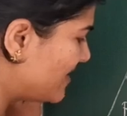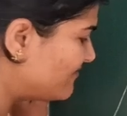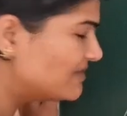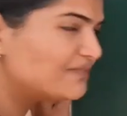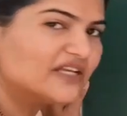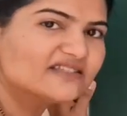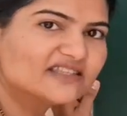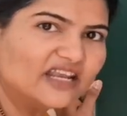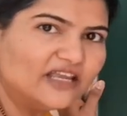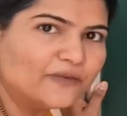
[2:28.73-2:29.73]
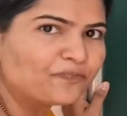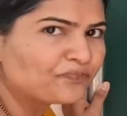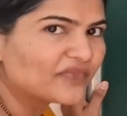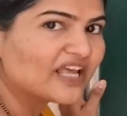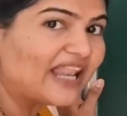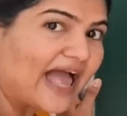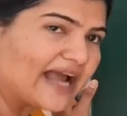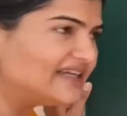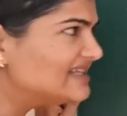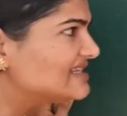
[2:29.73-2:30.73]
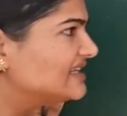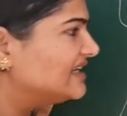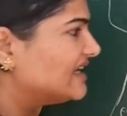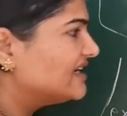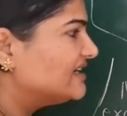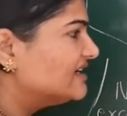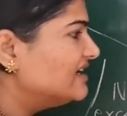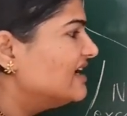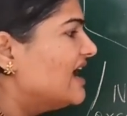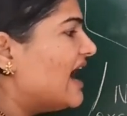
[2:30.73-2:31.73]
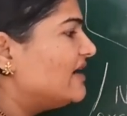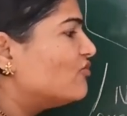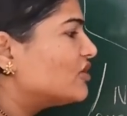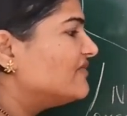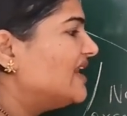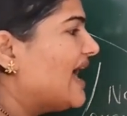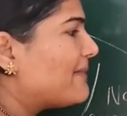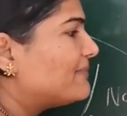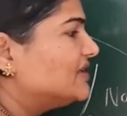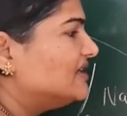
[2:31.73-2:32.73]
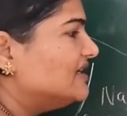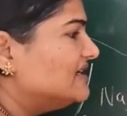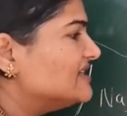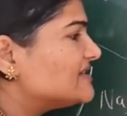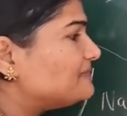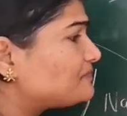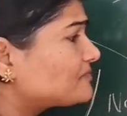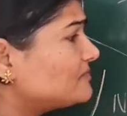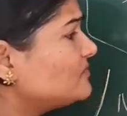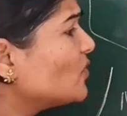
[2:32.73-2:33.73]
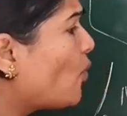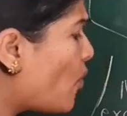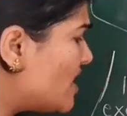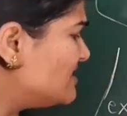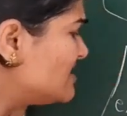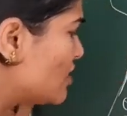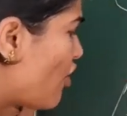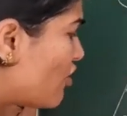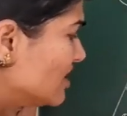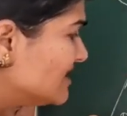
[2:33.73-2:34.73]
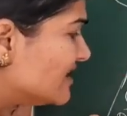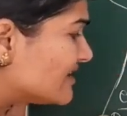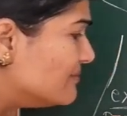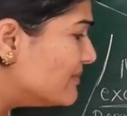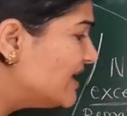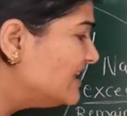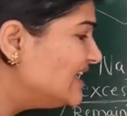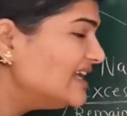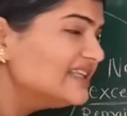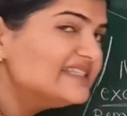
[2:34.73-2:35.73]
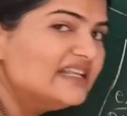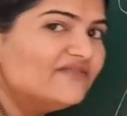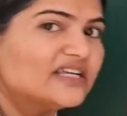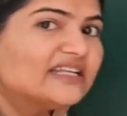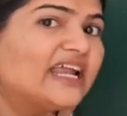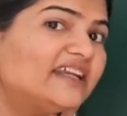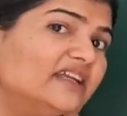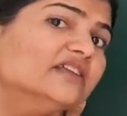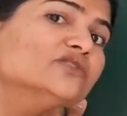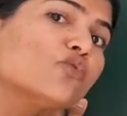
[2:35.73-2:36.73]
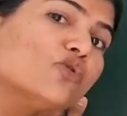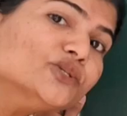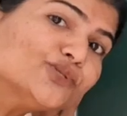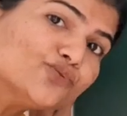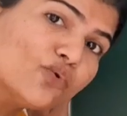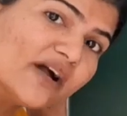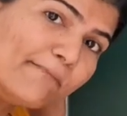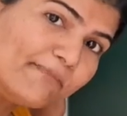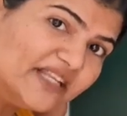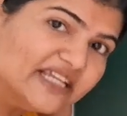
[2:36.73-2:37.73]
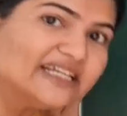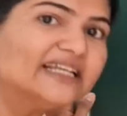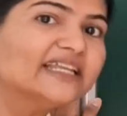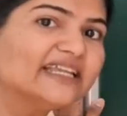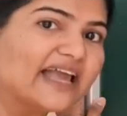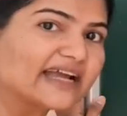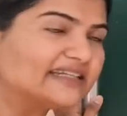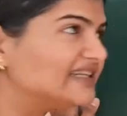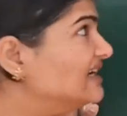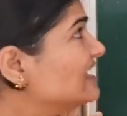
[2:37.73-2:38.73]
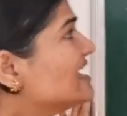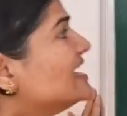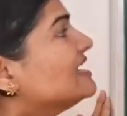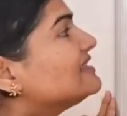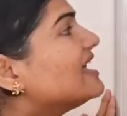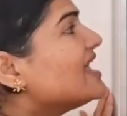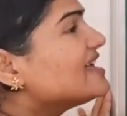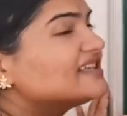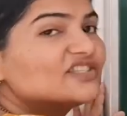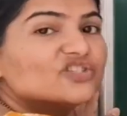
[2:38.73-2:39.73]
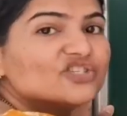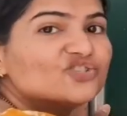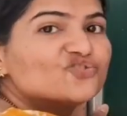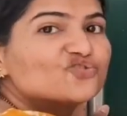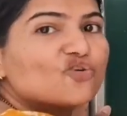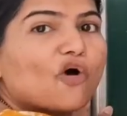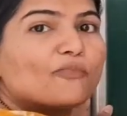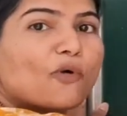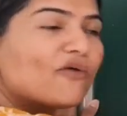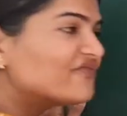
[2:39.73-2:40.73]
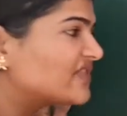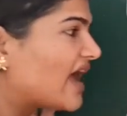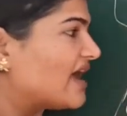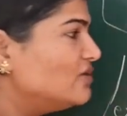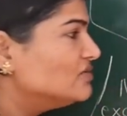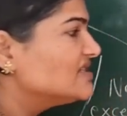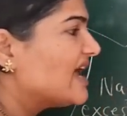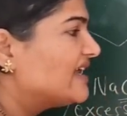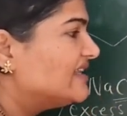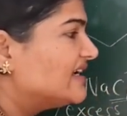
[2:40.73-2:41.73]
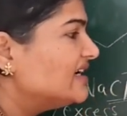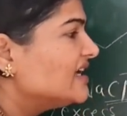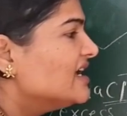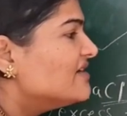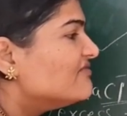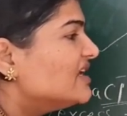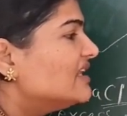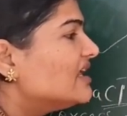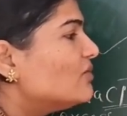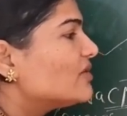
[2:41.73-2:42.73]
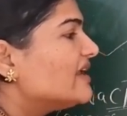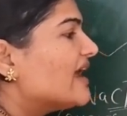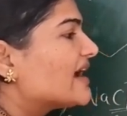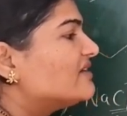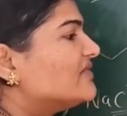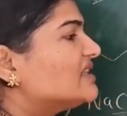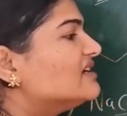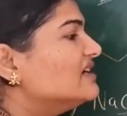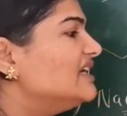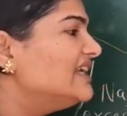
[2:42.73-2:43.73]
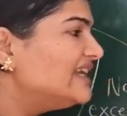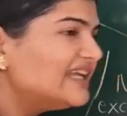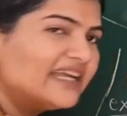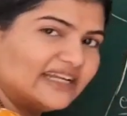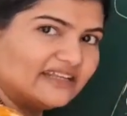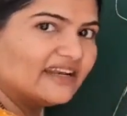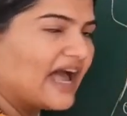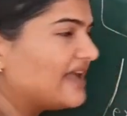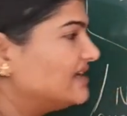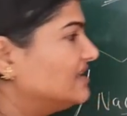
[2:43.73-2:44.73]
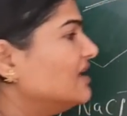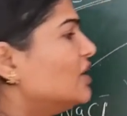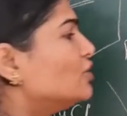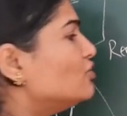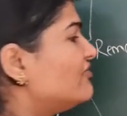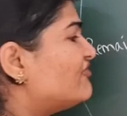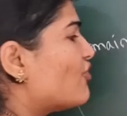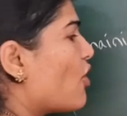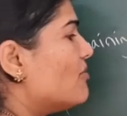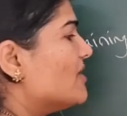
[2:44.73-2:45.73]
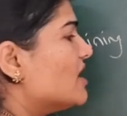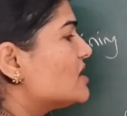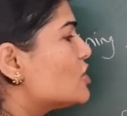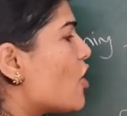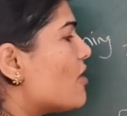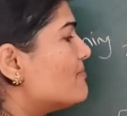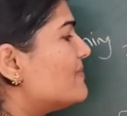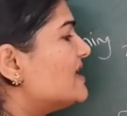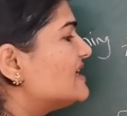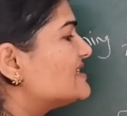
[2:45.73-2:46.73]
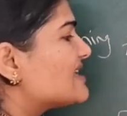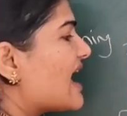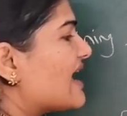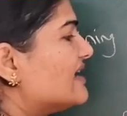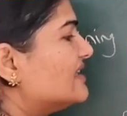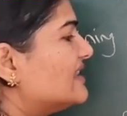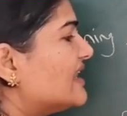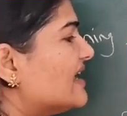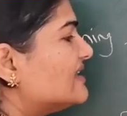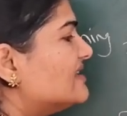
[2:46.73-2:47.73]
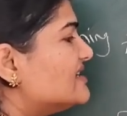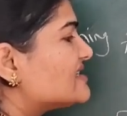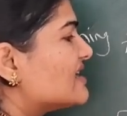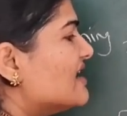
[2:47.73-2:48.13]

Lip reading: Fe+3, they'll act as indicator, and what will happen is once all the remaining silver nitrate is also completely reacted, the excess drop of thiocyanate will now react with the indicator ion to form a complex ion like this,